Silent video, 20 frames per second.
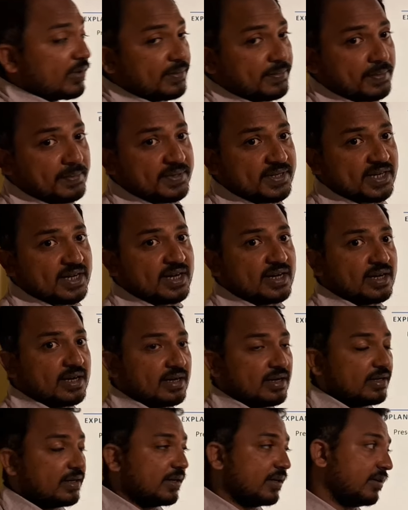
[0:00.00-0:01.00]
with
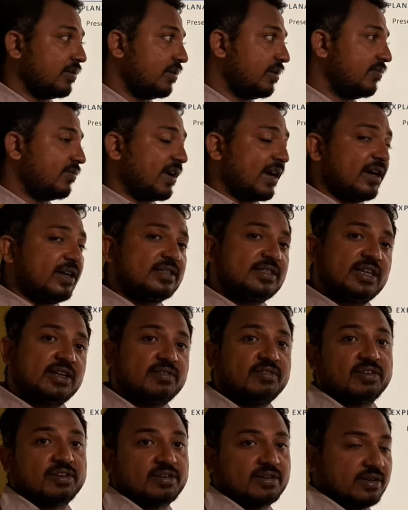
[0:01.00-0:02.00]
PBZN, here we will find
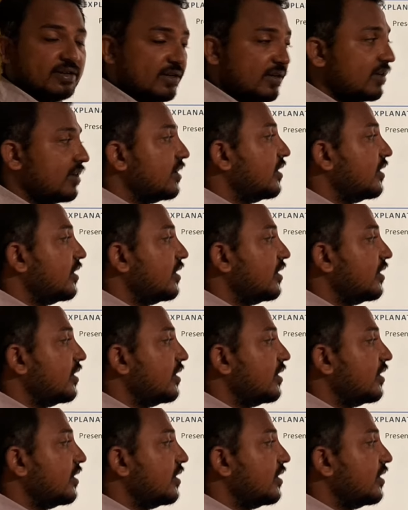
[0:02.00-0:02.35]
silver.